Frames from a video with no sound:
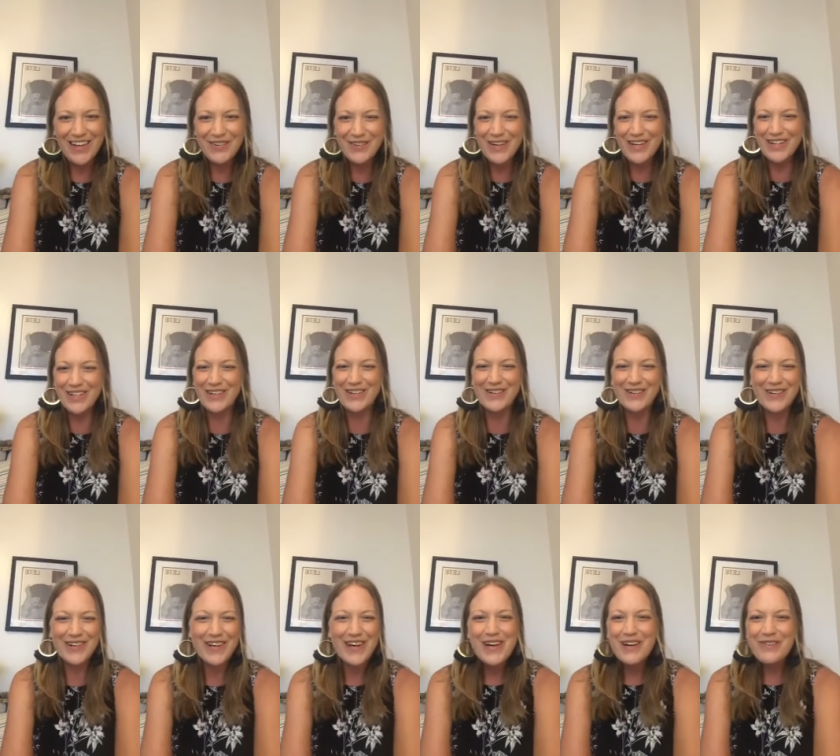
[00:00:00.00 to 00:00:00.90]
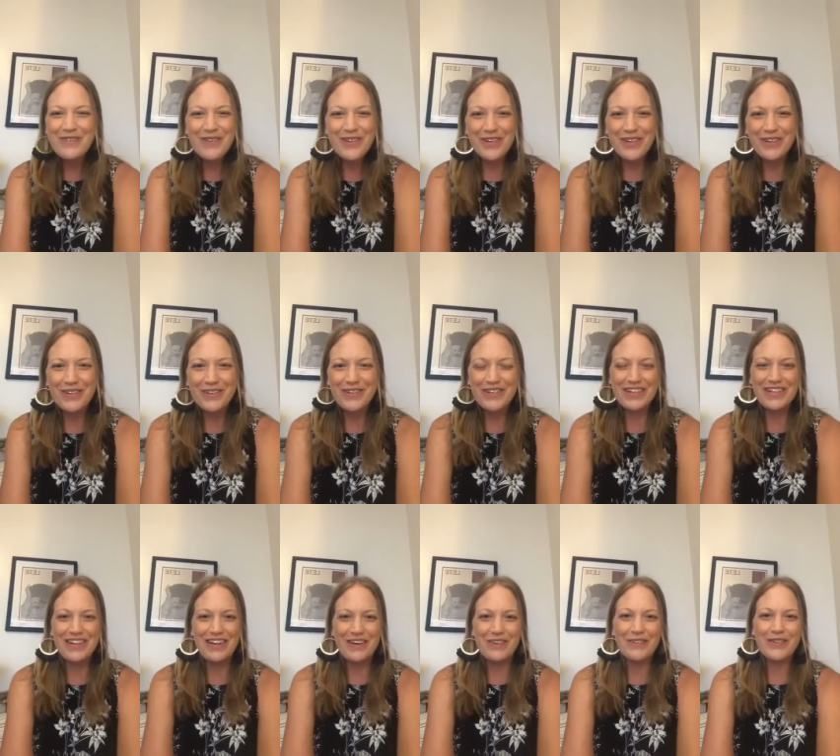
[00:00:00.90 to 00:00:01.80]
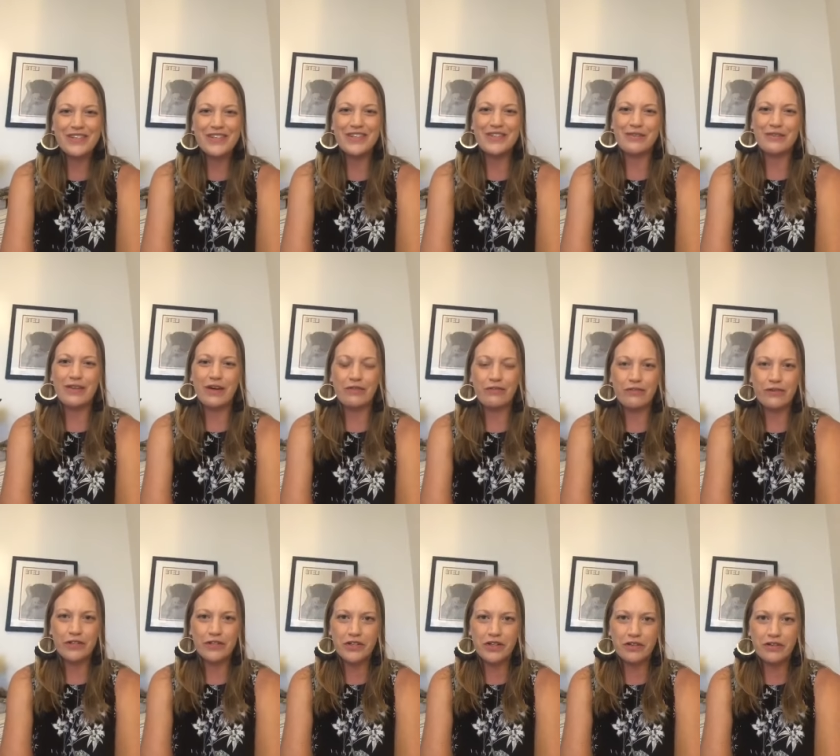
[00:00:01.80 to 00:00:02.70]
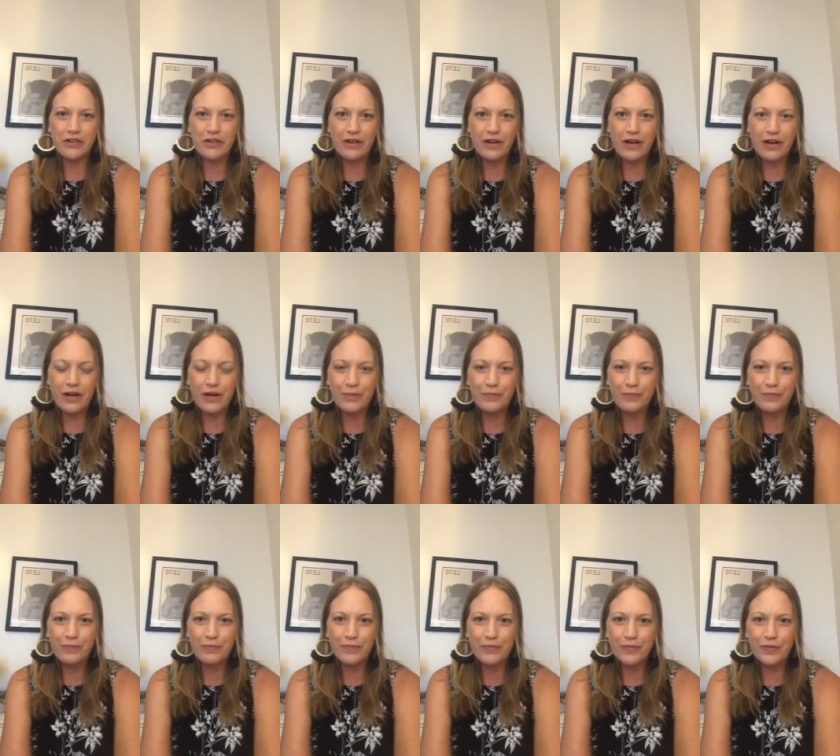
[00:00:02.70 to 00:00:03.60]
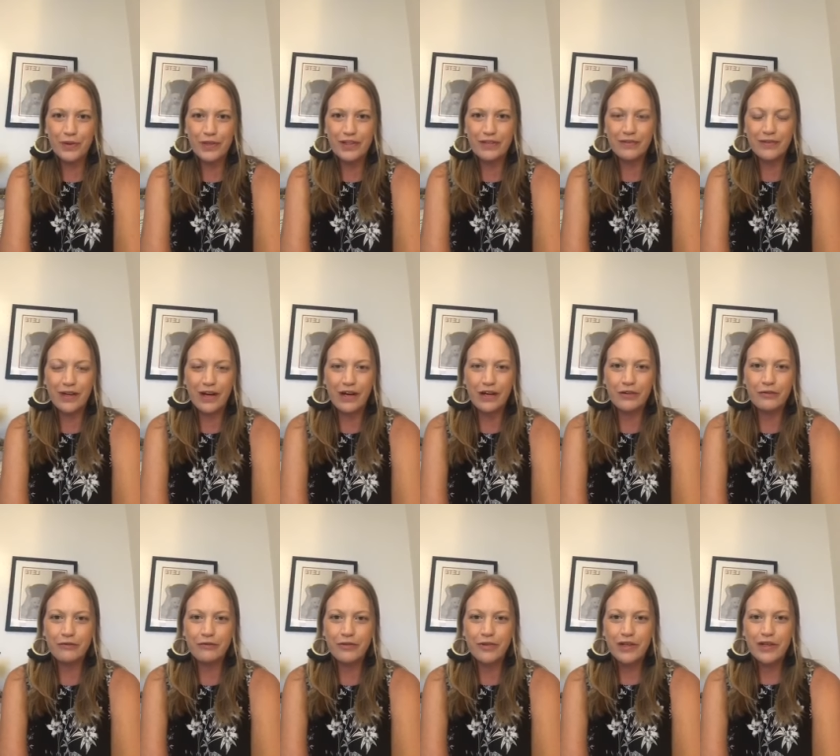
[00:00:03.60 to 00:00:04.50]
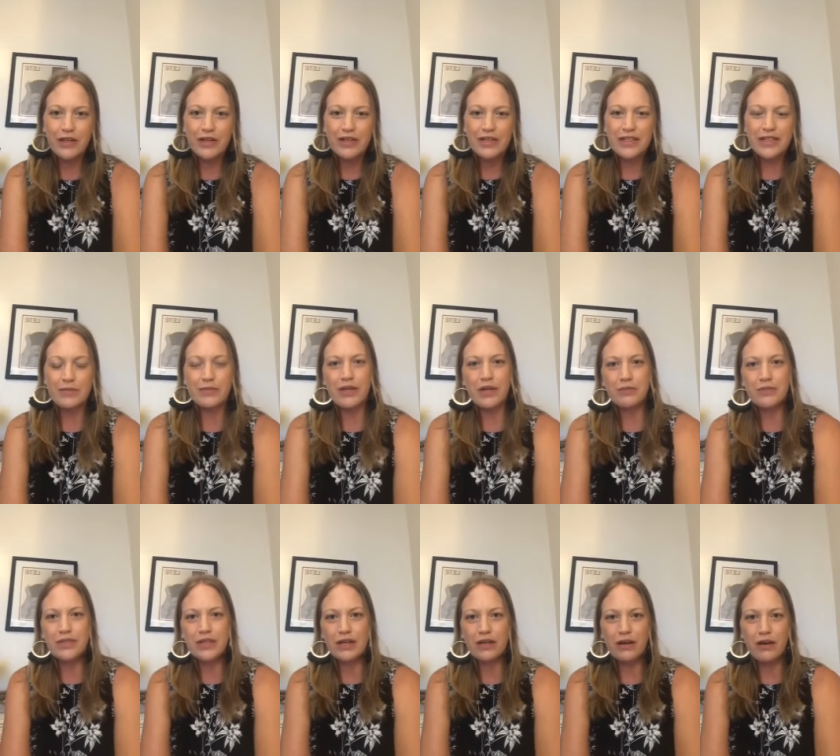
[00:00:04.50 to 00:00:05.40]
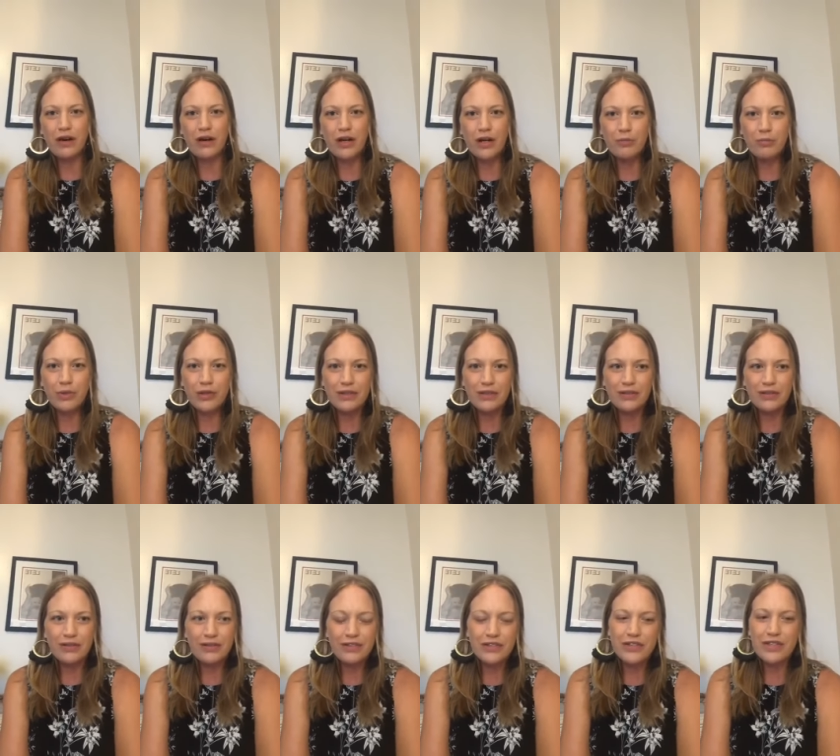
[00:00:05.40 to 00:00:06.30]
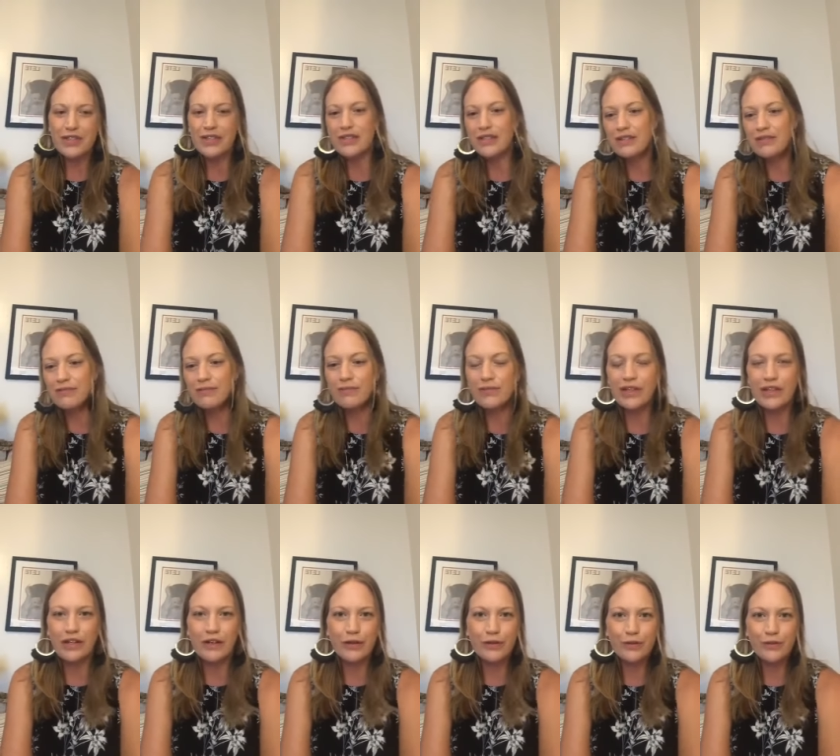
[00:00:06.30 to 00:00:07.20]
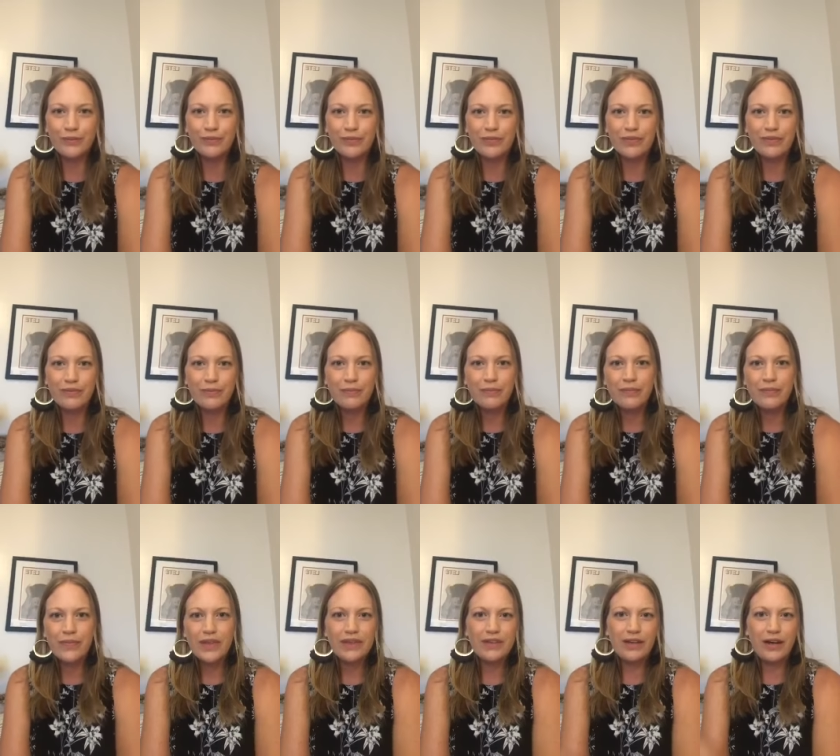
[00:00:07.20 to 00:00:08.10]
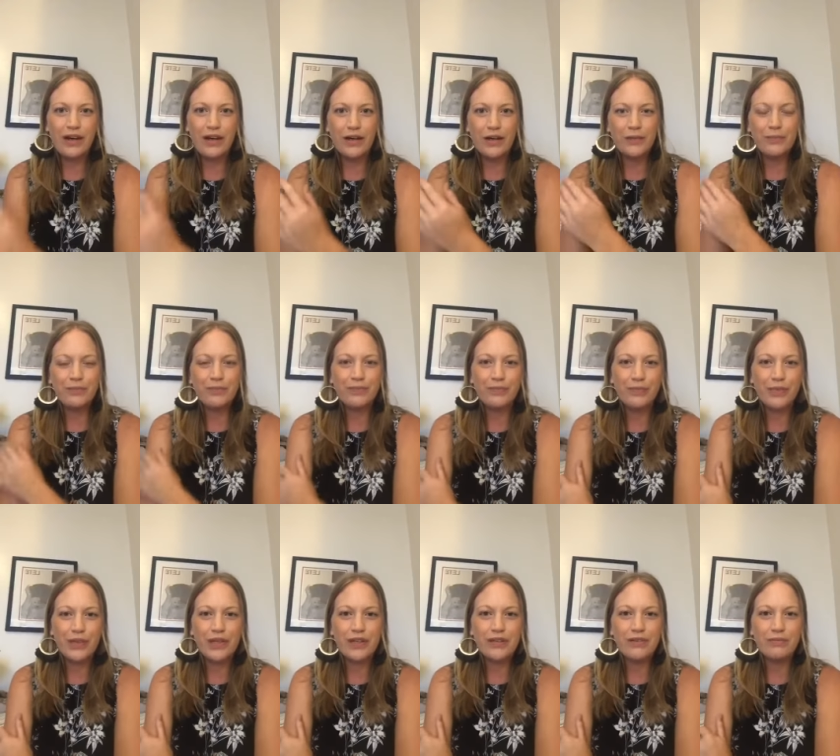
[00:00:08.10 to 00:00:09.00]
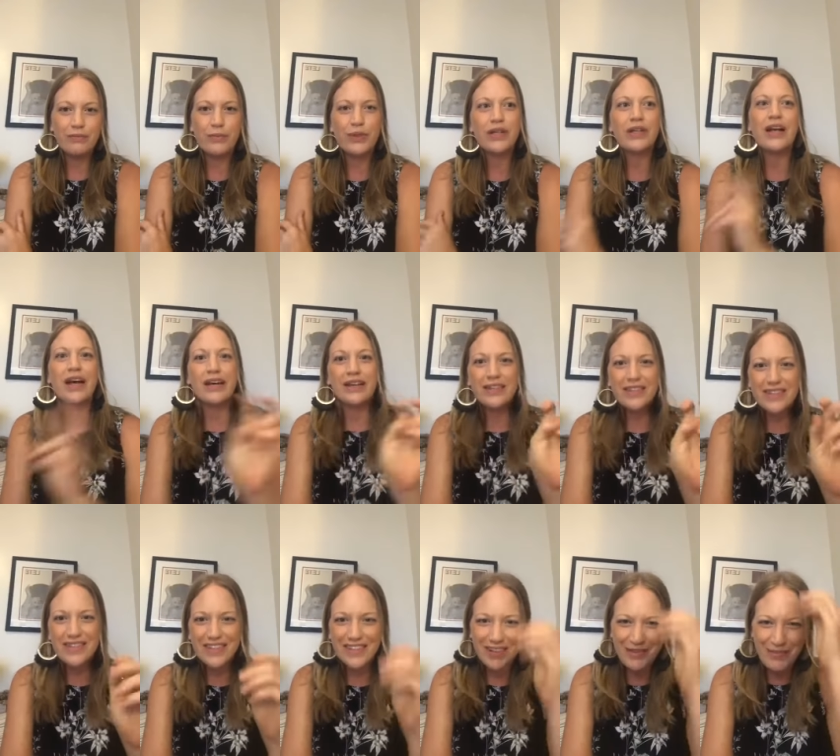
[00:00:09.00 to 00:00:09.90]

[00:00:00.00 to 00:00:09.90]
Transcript: we don't we don't always do that for each other um, we kind of sometimes get caught up in just you know um, being being nice and